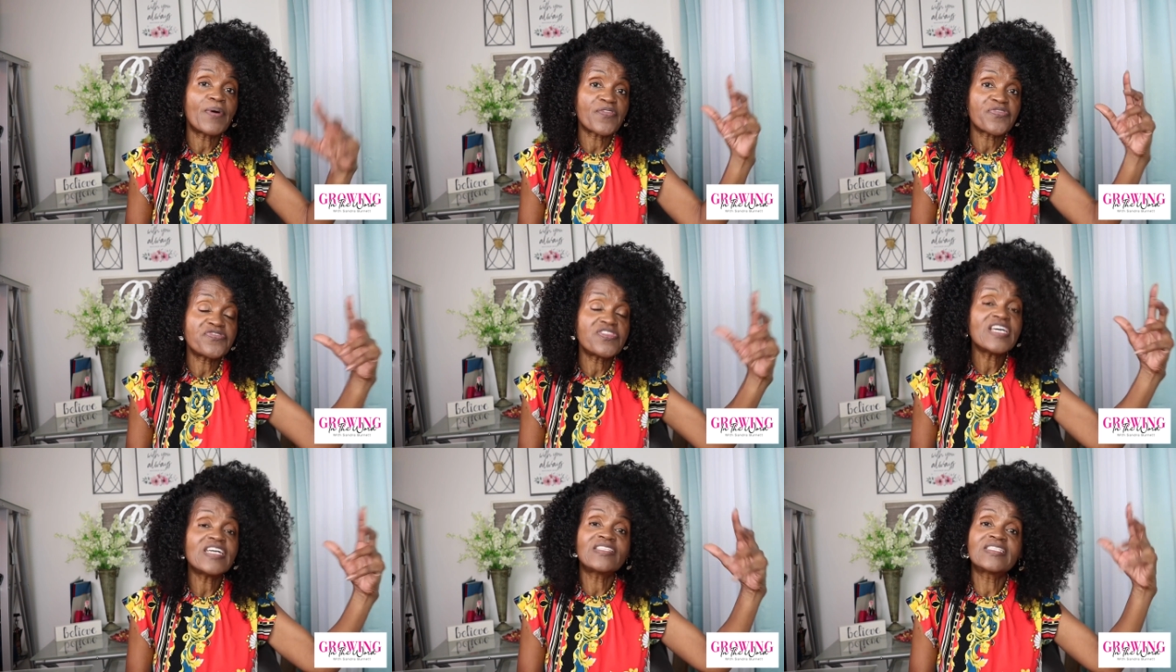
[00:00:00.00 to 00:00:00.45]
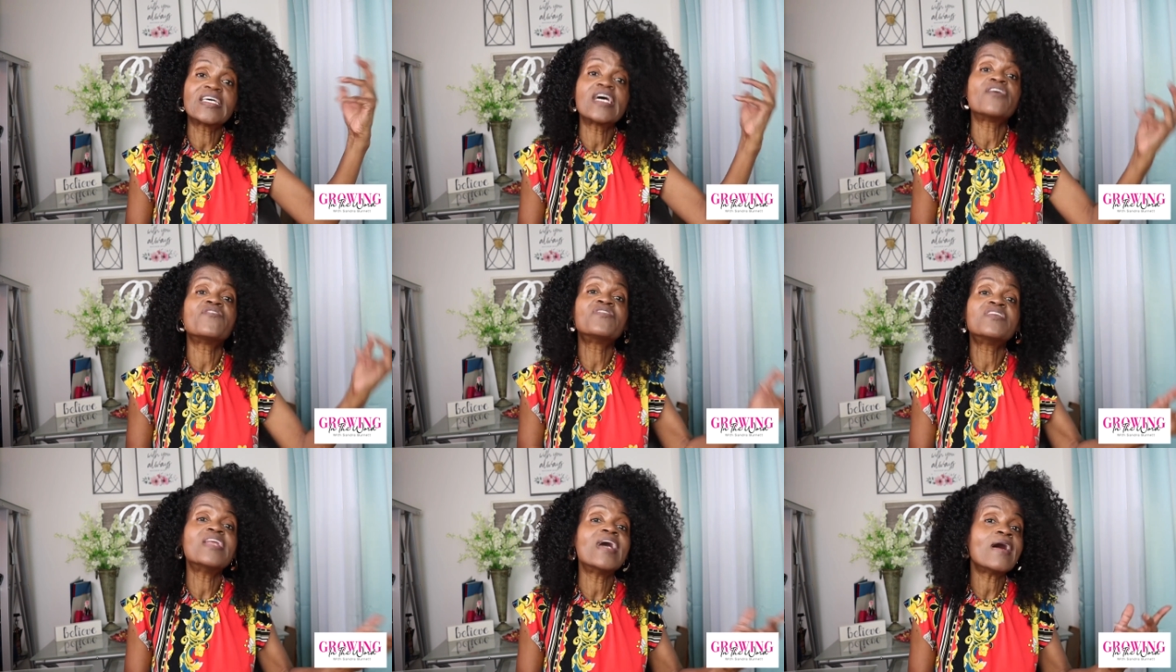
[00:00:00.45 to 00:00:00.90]
or think
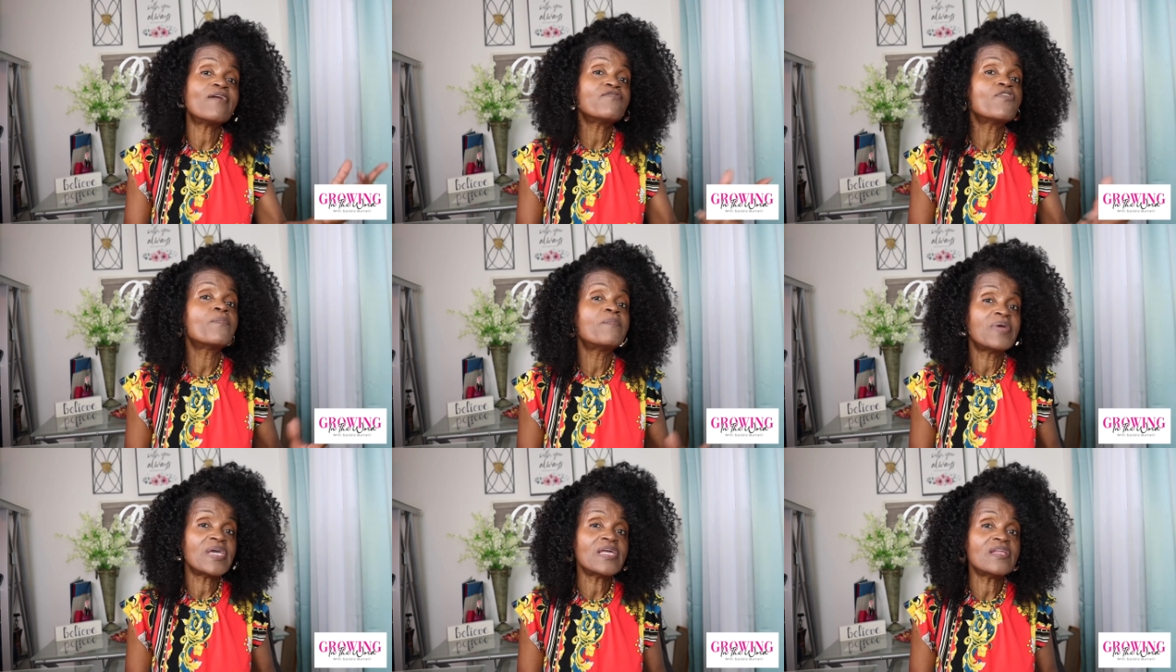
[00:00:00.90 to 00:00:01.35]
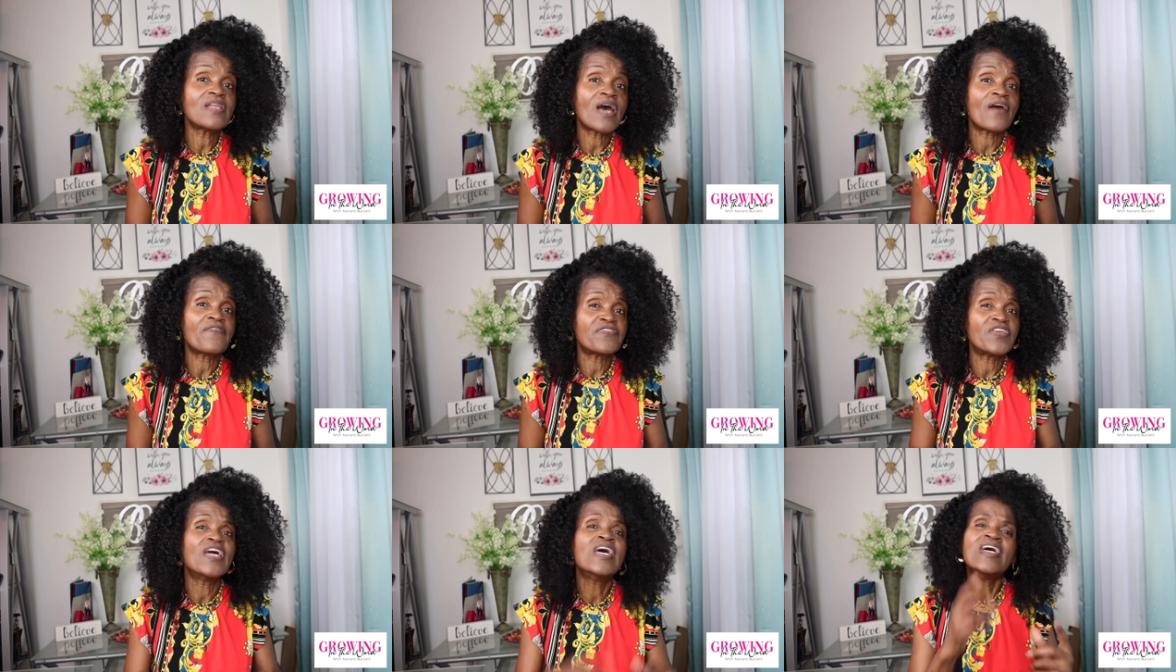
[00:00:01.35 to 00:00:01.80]
there will never be
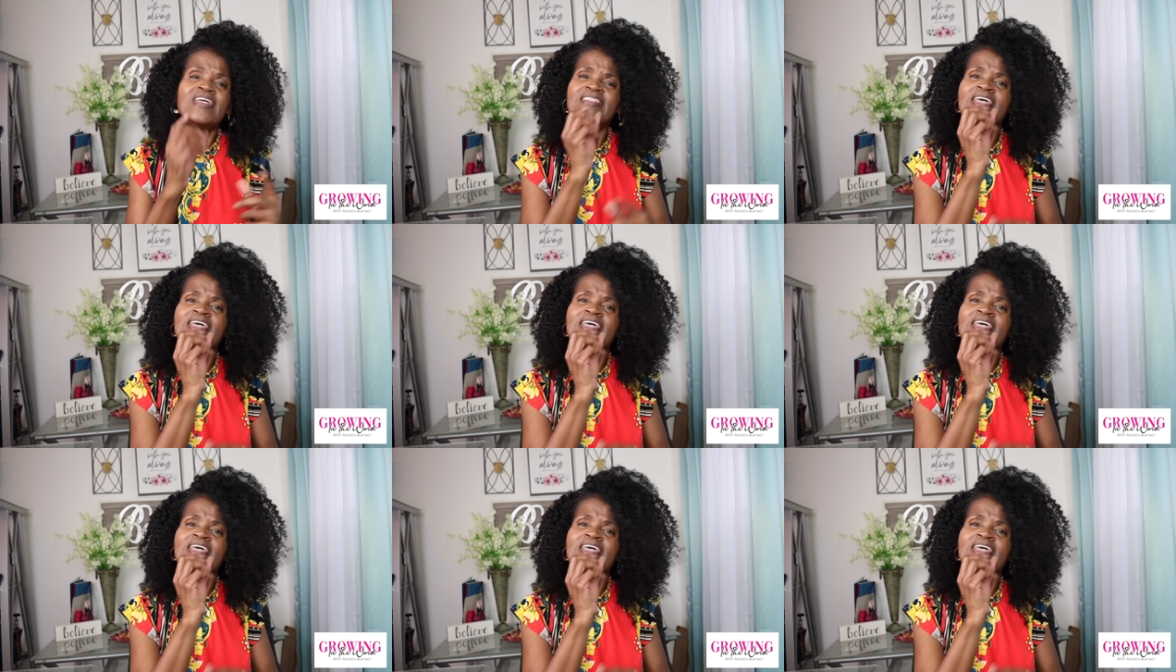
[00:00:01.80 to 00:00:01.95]
nothing.